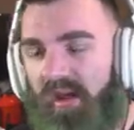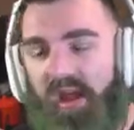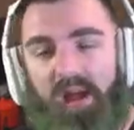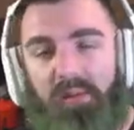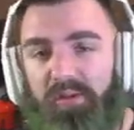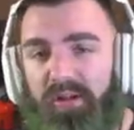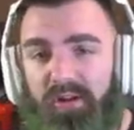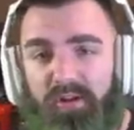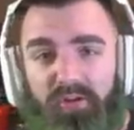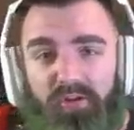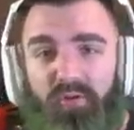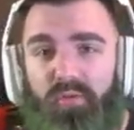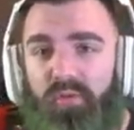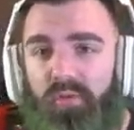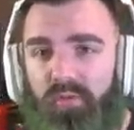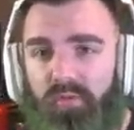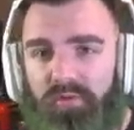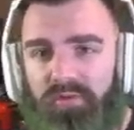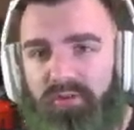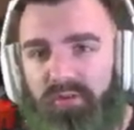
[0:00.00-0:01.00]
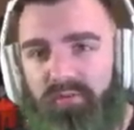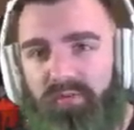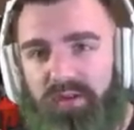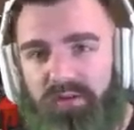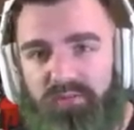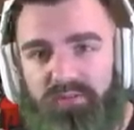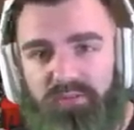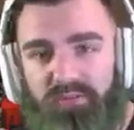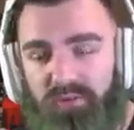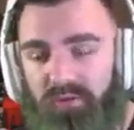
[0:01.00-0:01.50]
I'm going to do a World War two
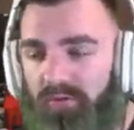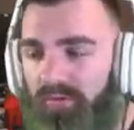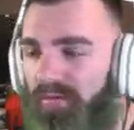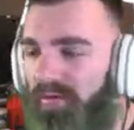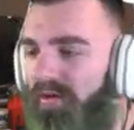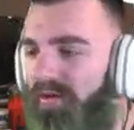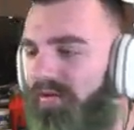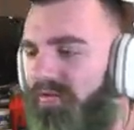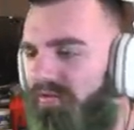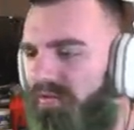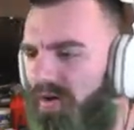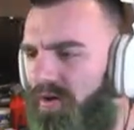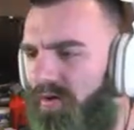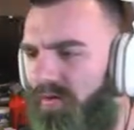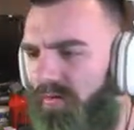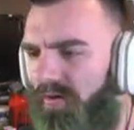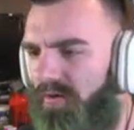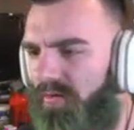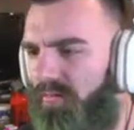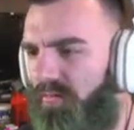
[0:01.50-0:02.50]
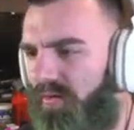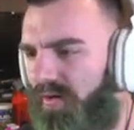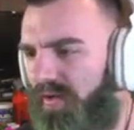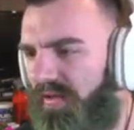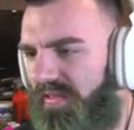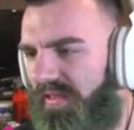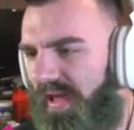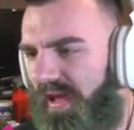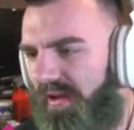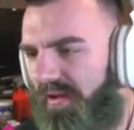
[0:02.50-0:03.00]
video soon, so, you know, we'll
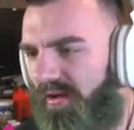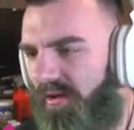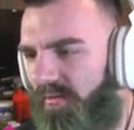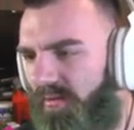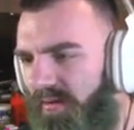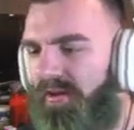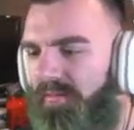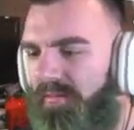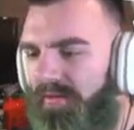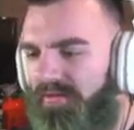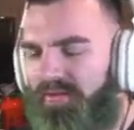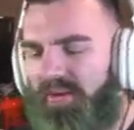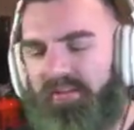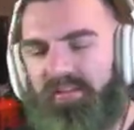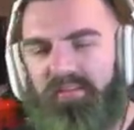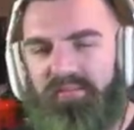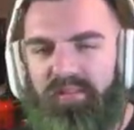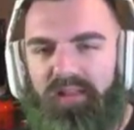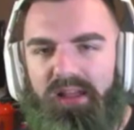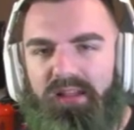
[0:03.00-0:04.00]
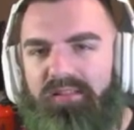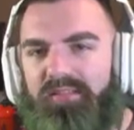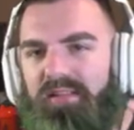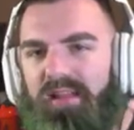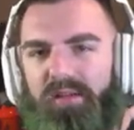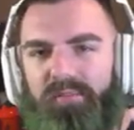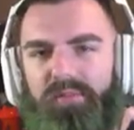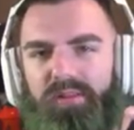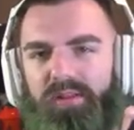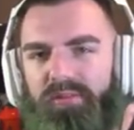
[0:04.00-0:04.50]
get that going. Make sure you guys leave a like down below,